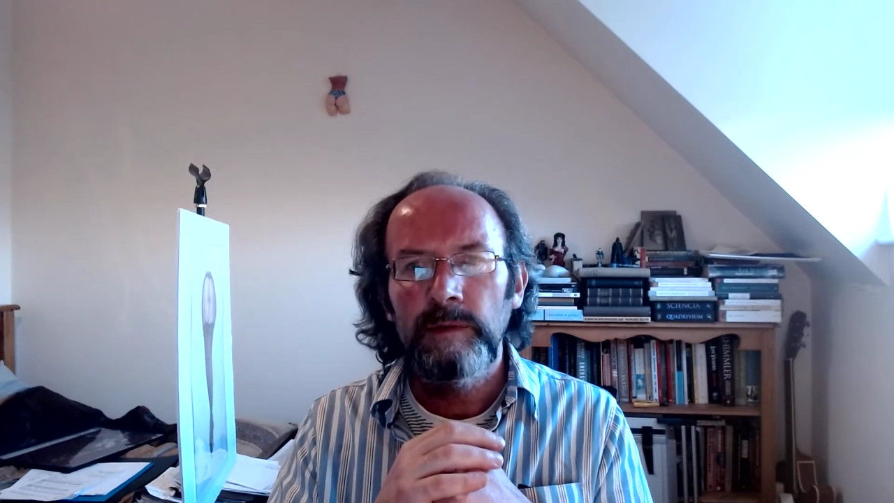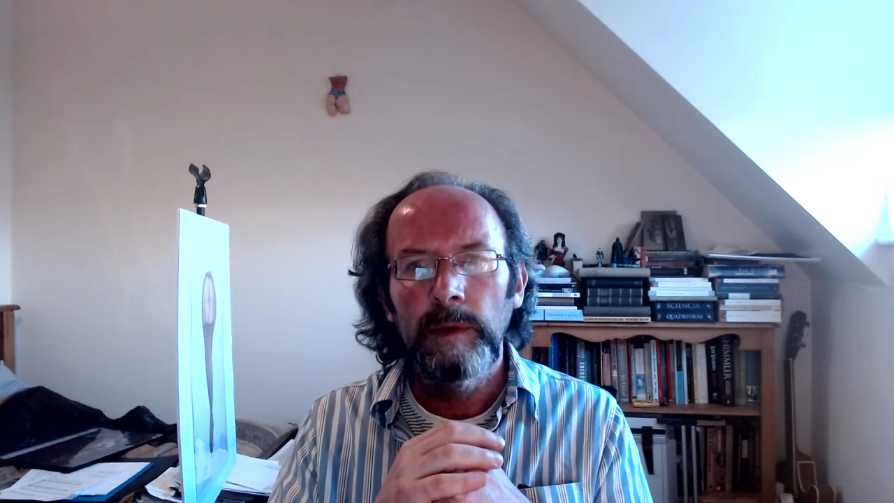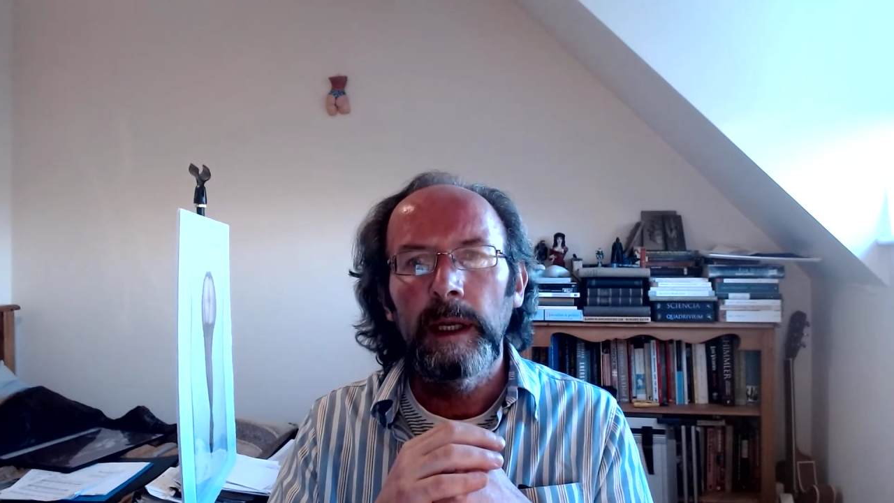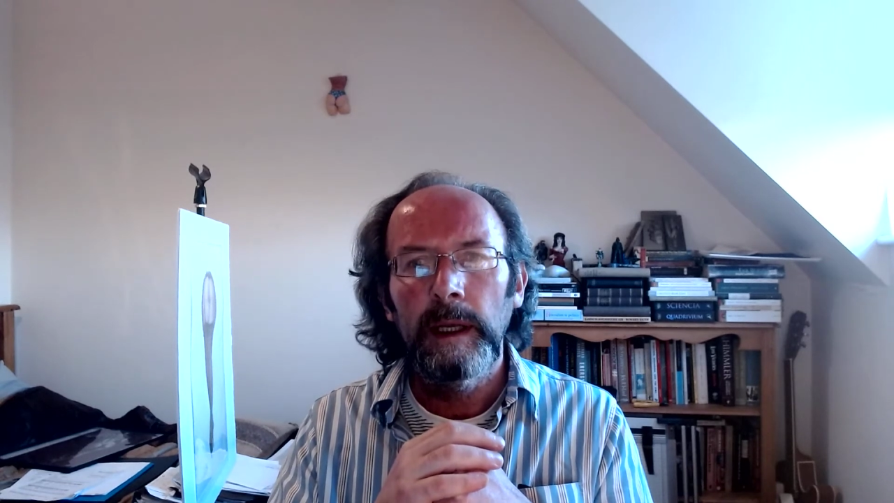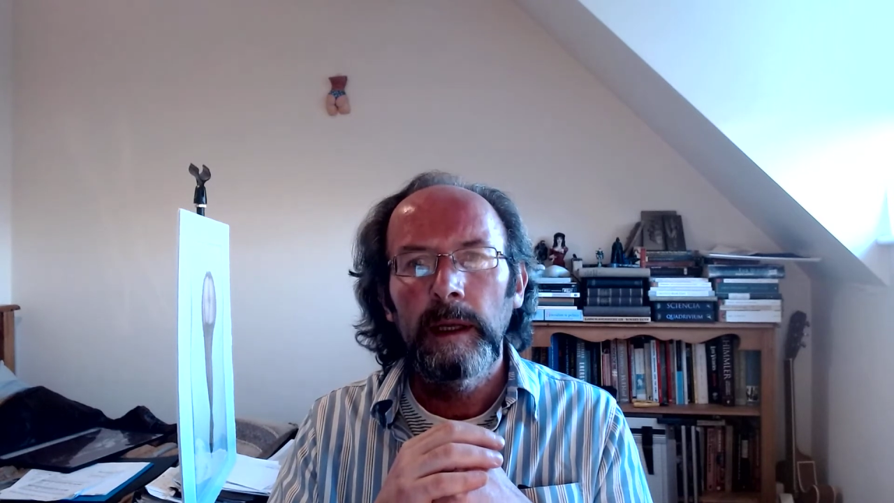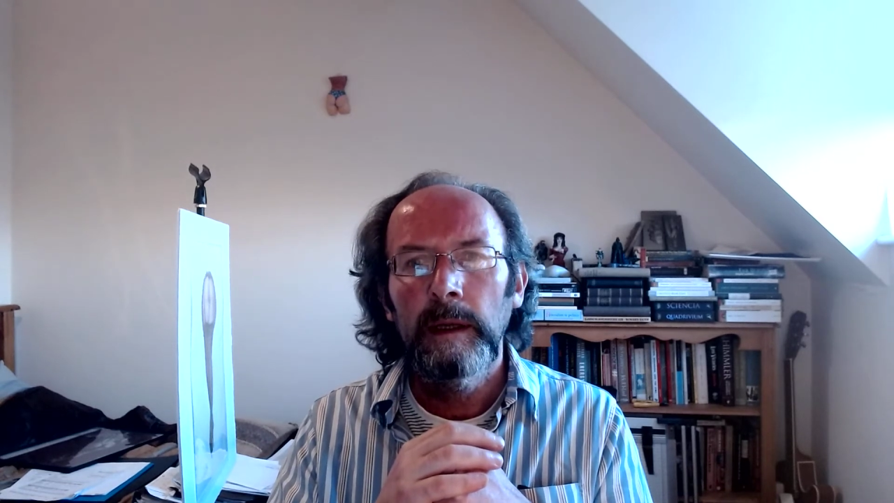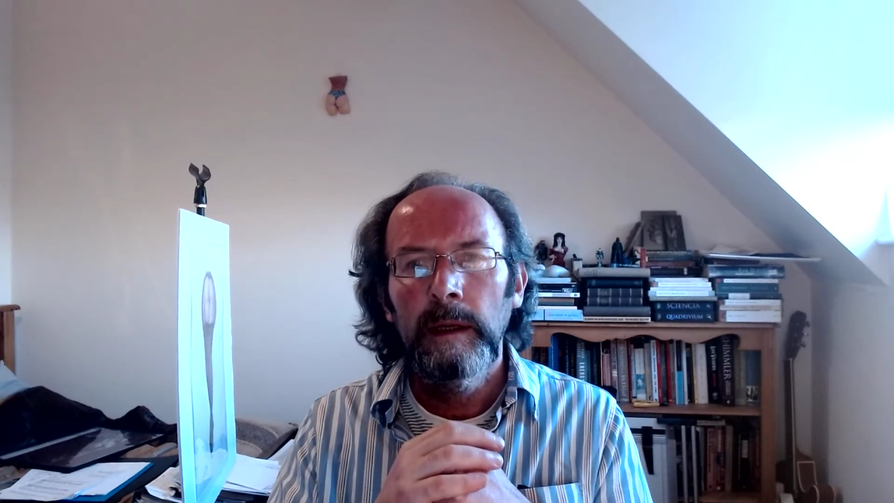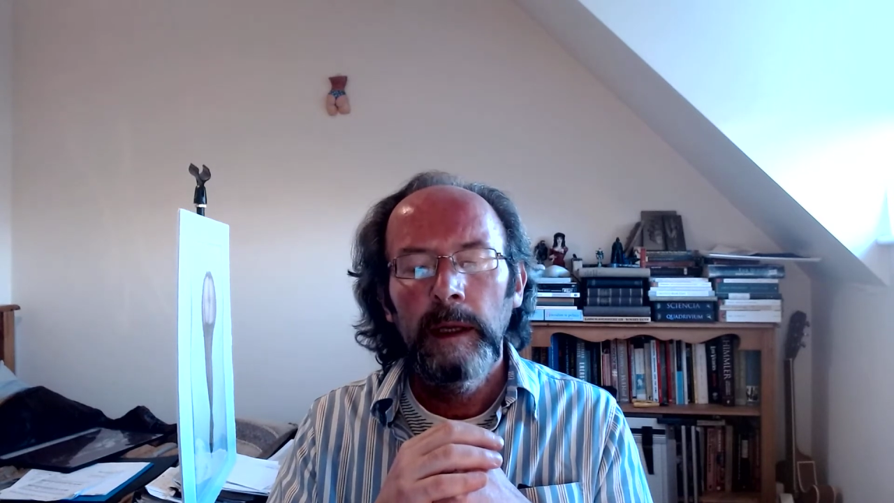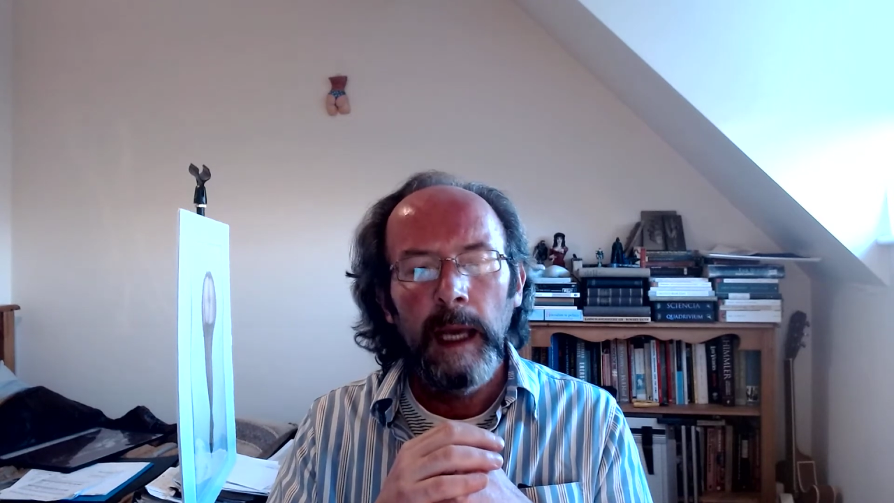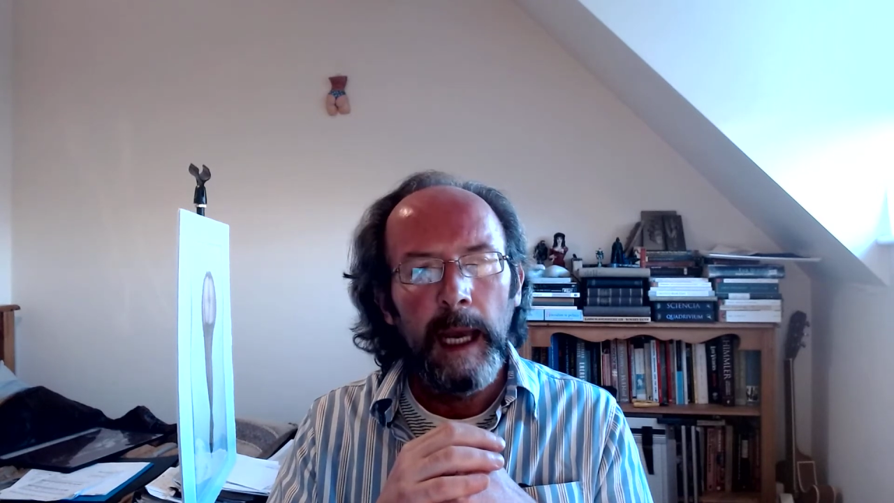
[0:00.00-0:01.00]
really,
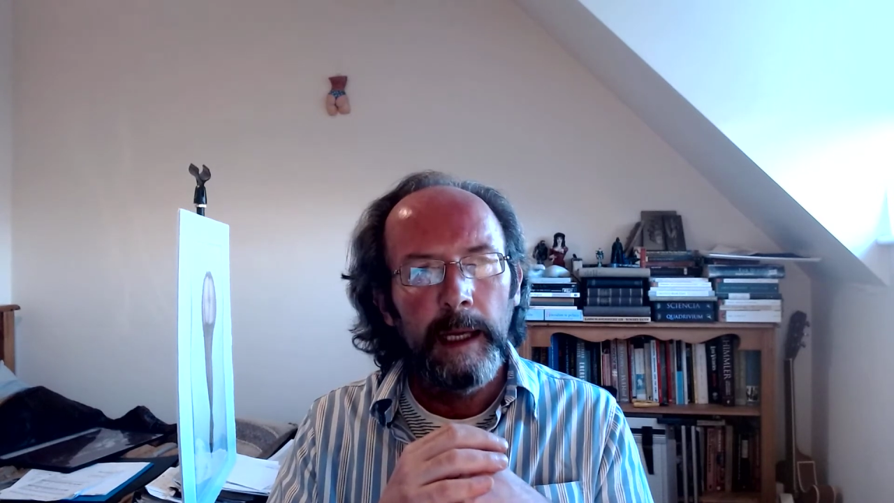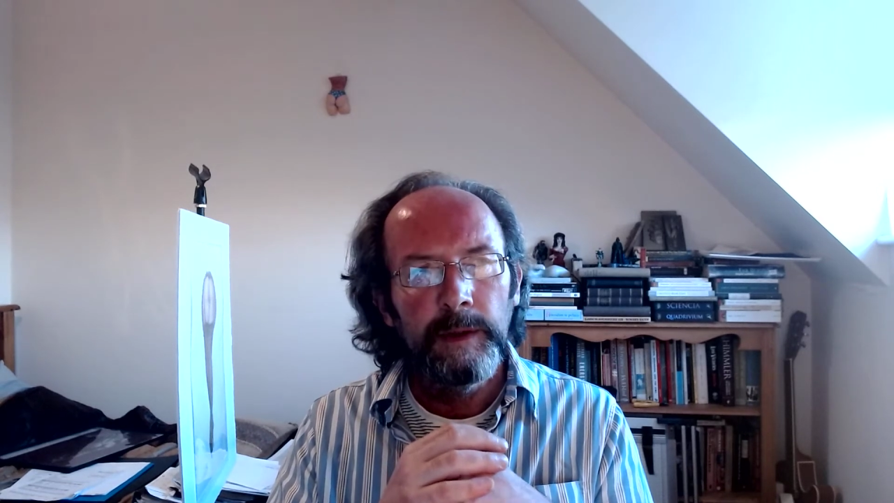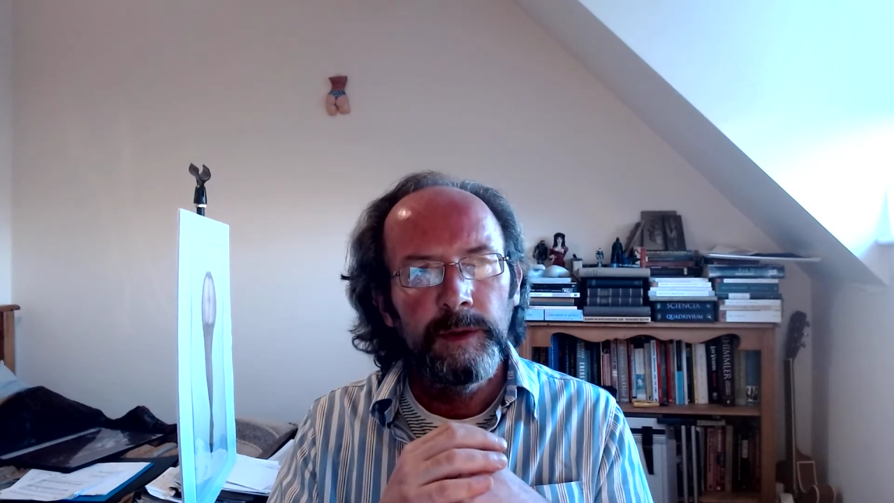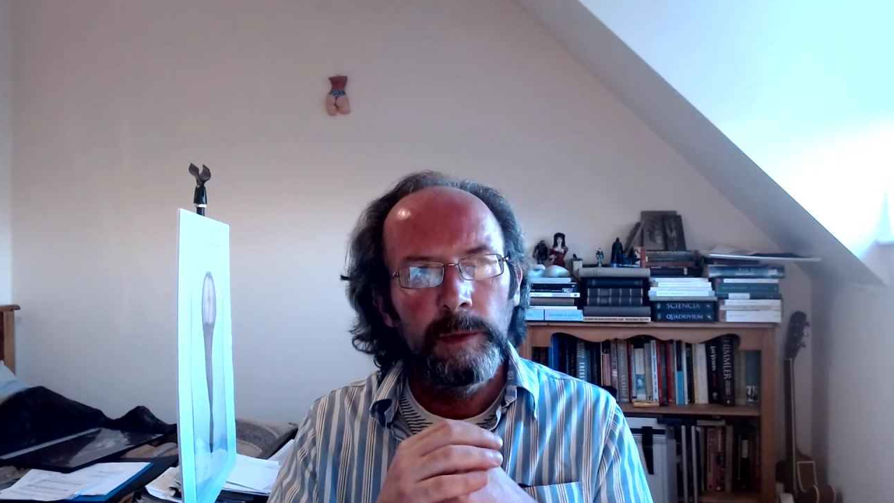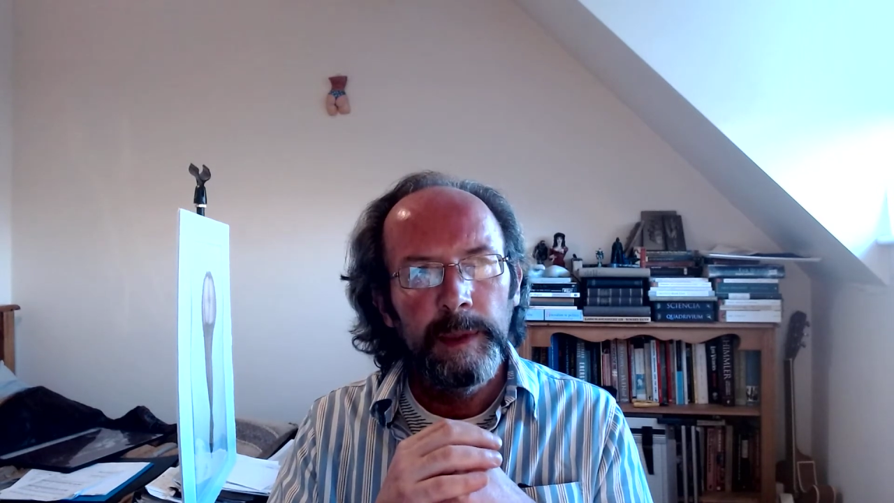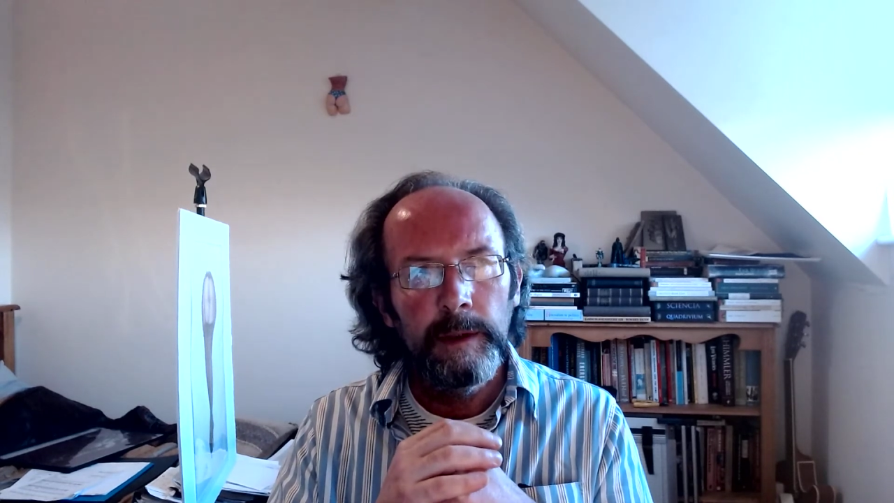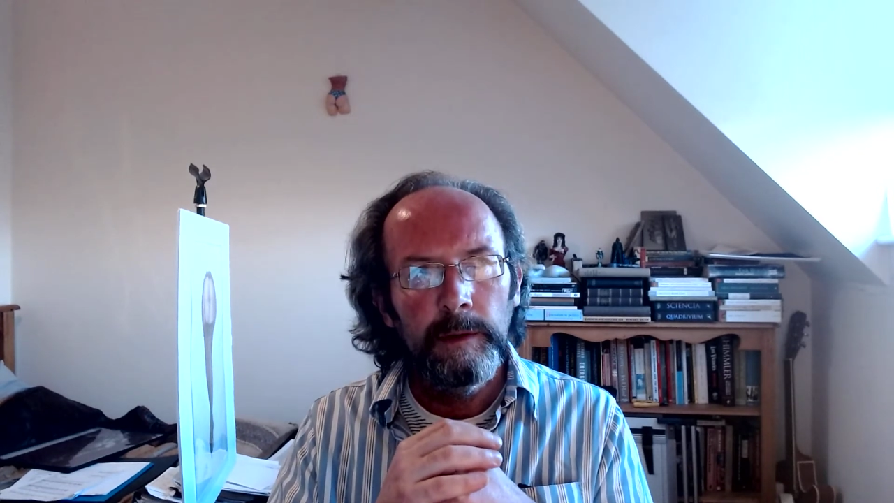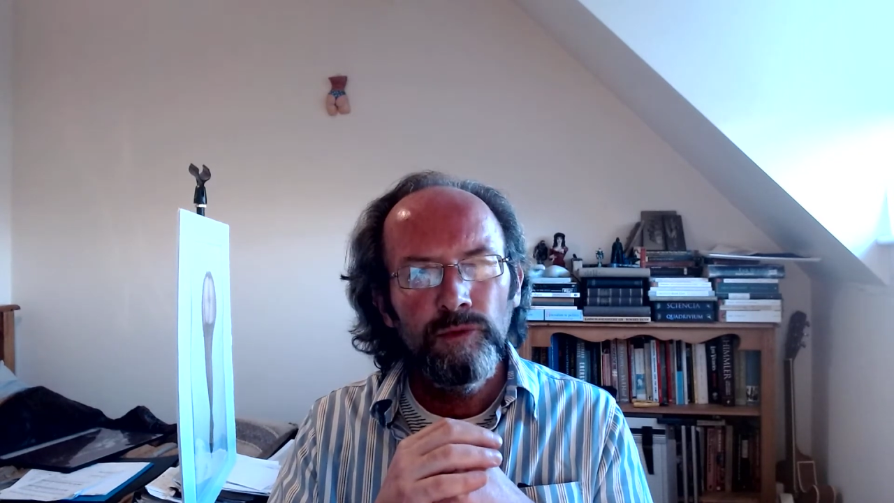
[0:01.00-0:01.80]
and you'll be